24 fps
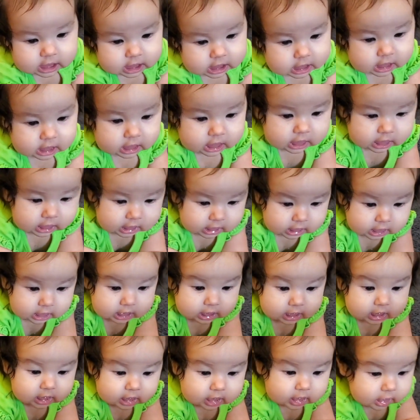Tummy time
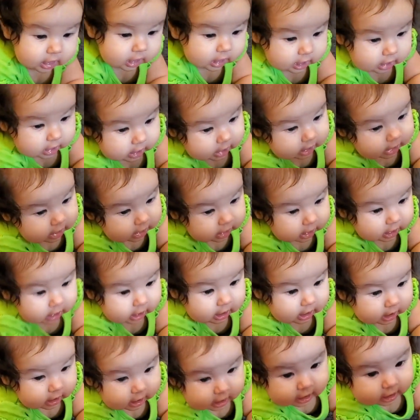is very
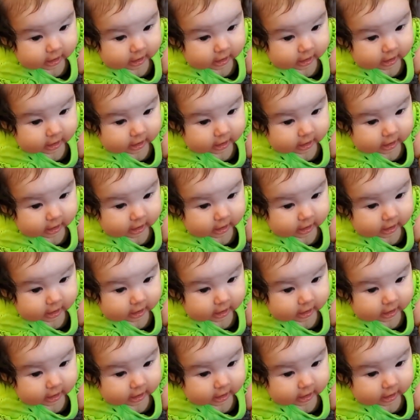important